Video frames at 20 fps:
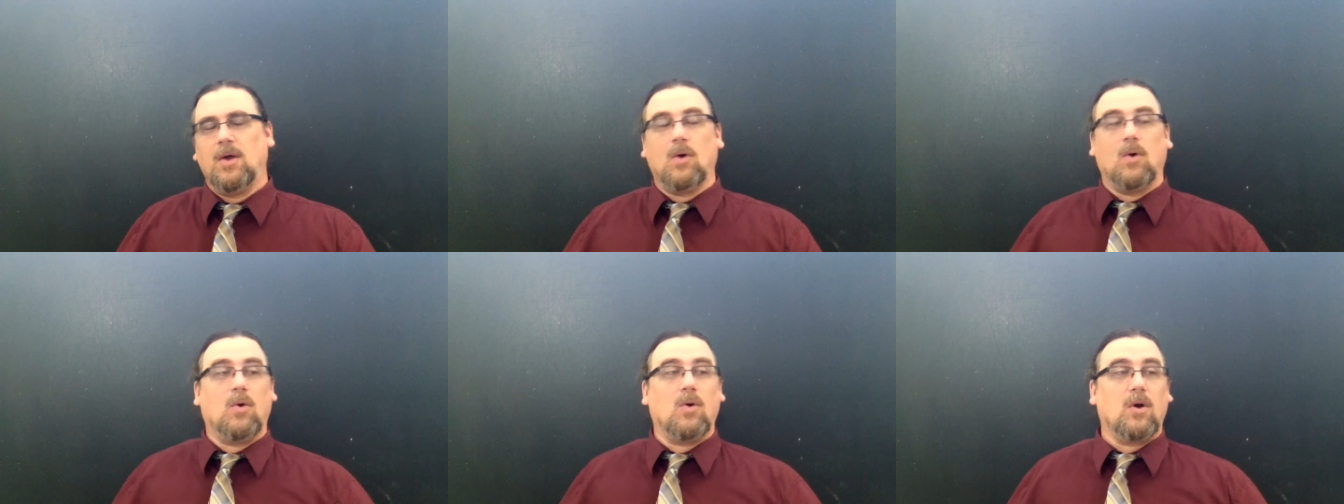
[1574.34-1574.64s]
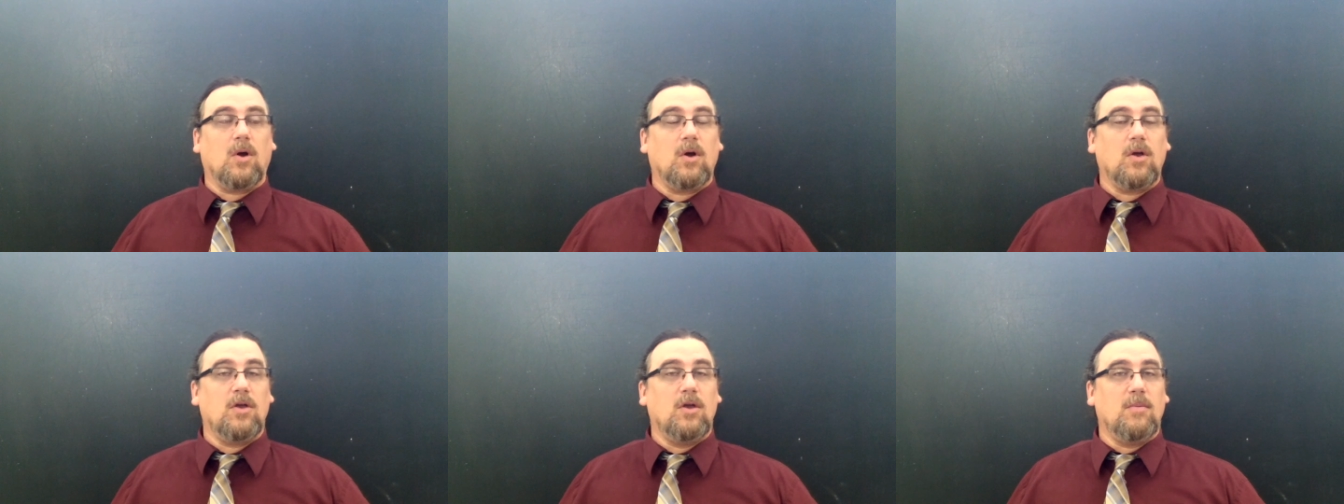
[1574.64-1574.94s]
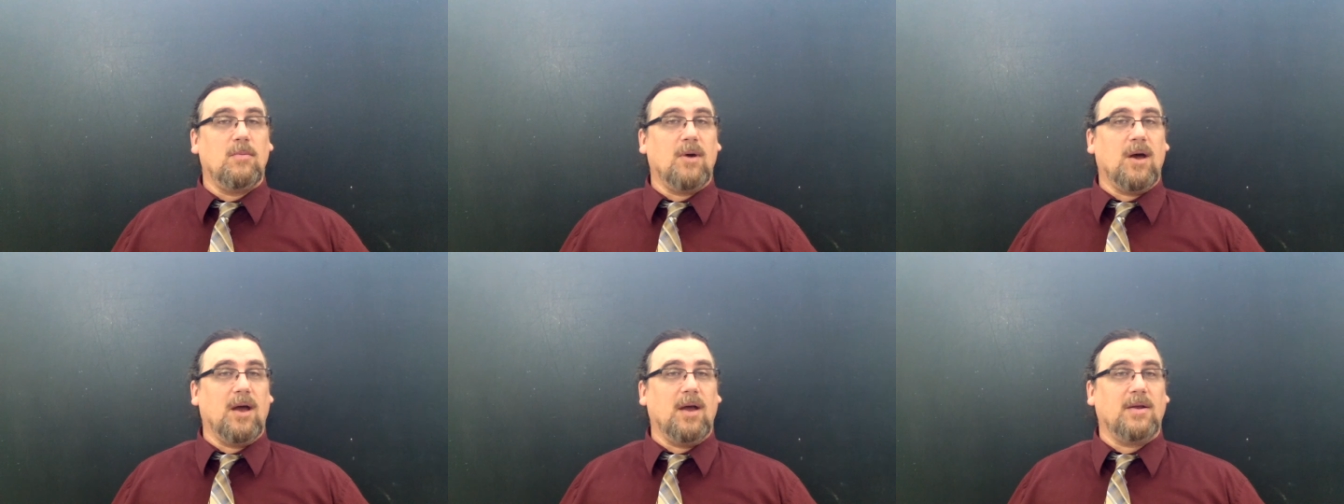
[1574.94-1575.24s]
Or you
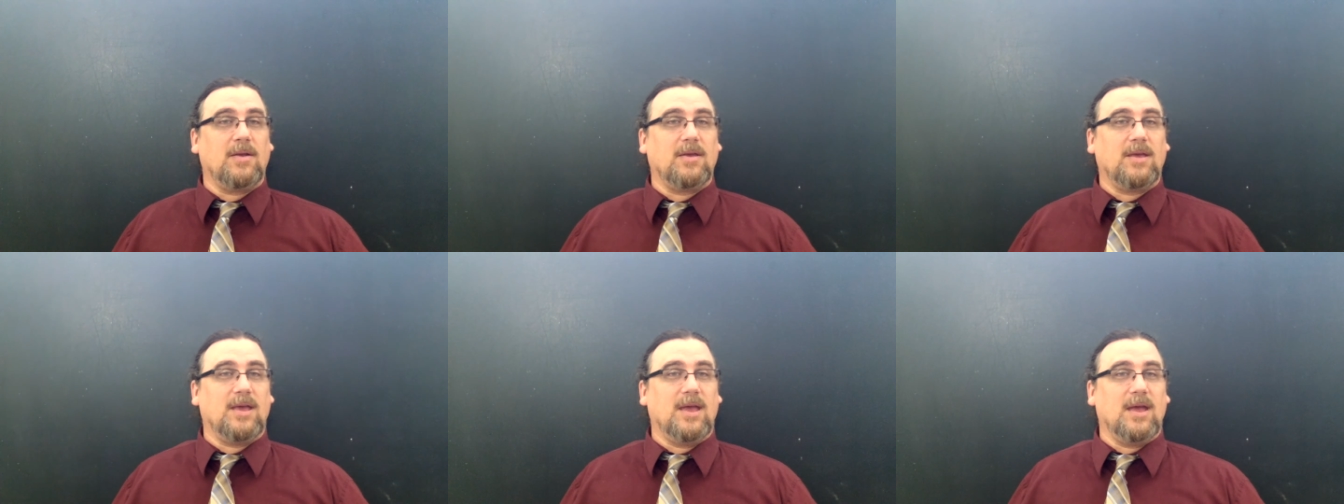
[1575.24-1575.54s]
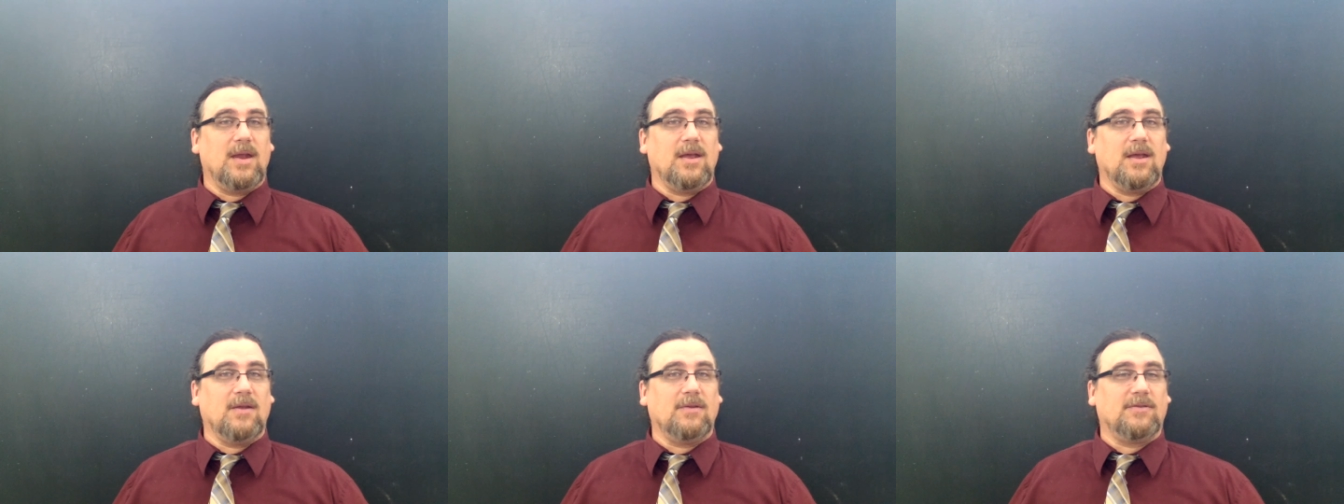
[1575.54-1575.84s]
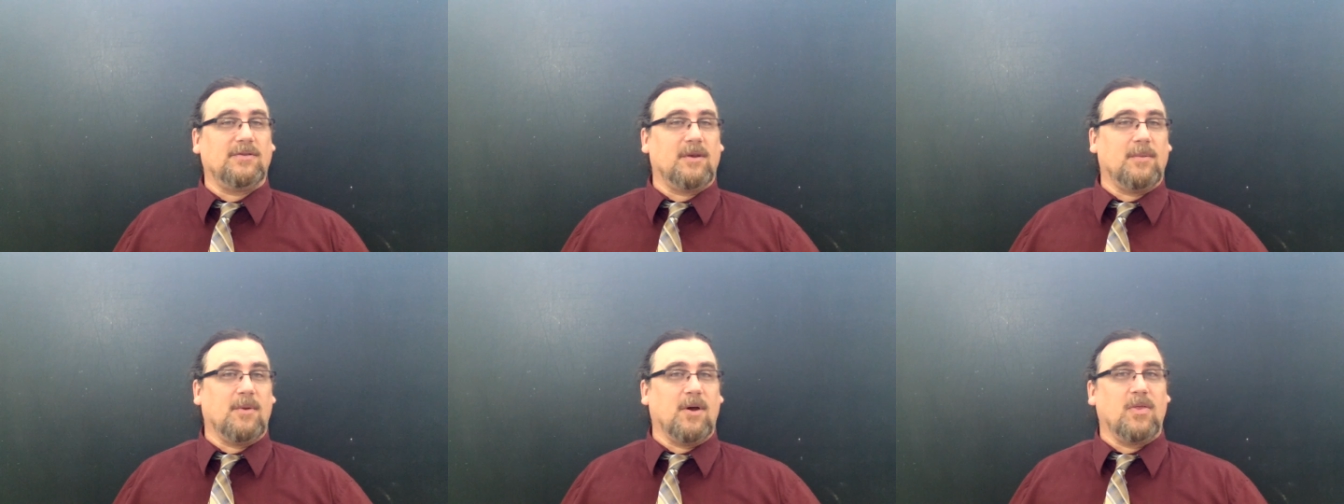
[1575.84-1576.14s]
might get in
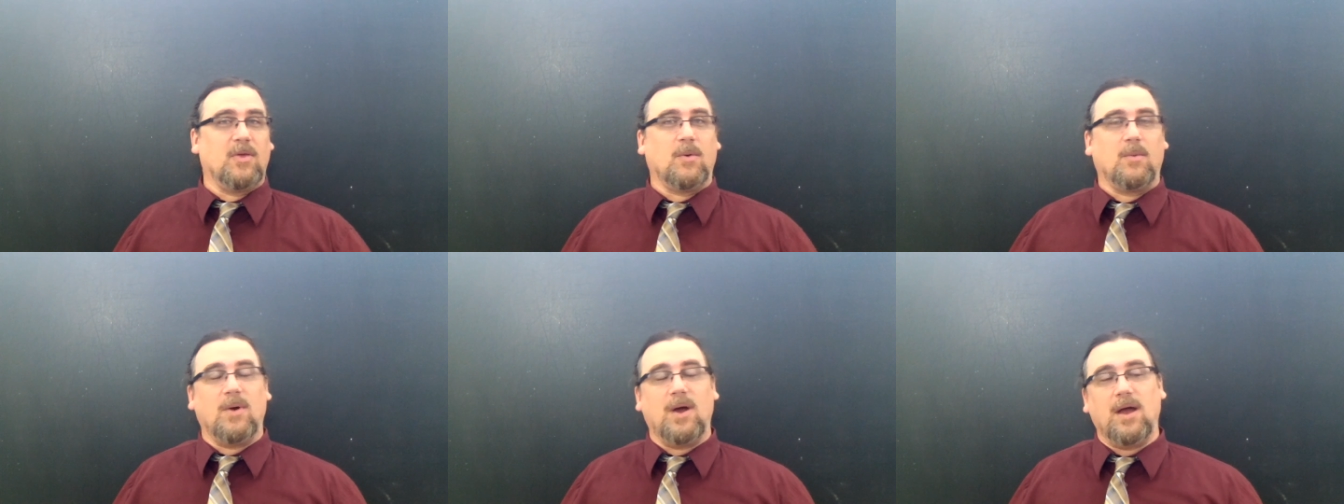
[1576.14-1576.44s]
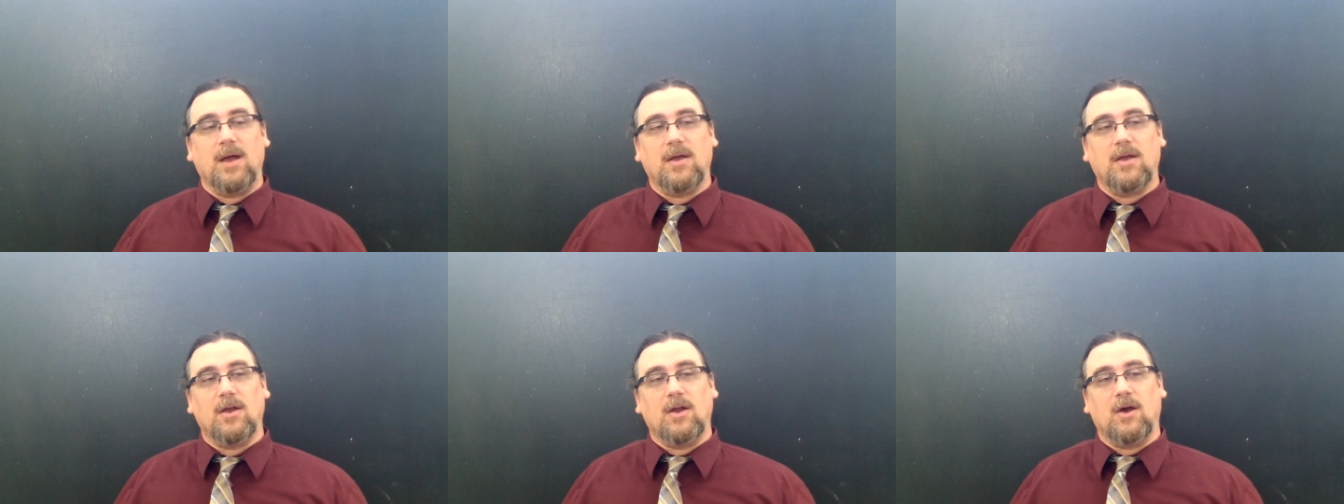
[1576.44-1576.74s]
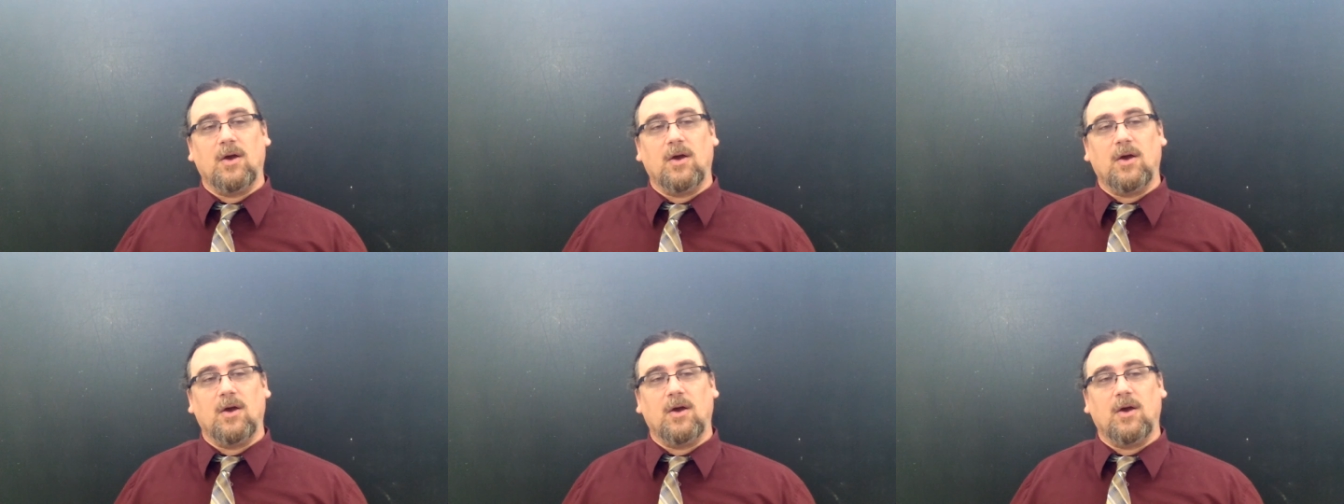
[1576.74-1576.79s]
some other way.